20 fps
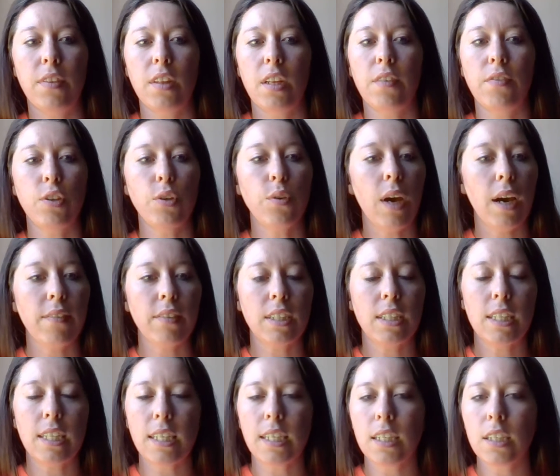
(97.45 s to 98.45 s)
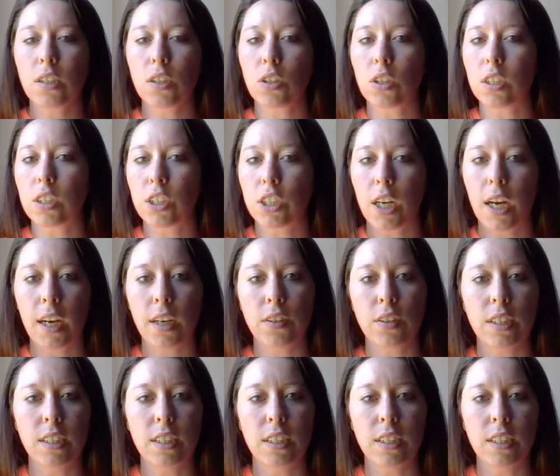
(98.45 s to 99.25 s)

If you have a teen or a child